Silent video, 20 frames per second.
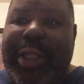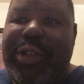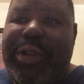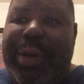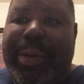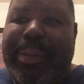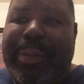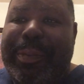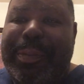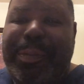ice
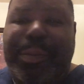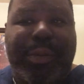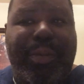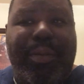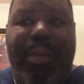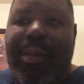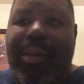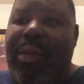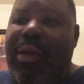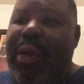cream.
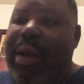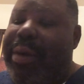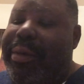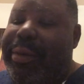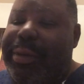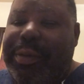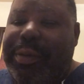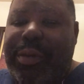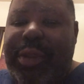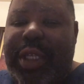
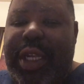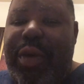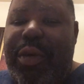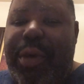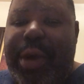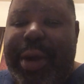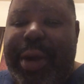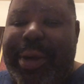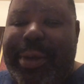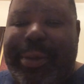It'll
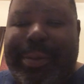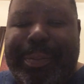work.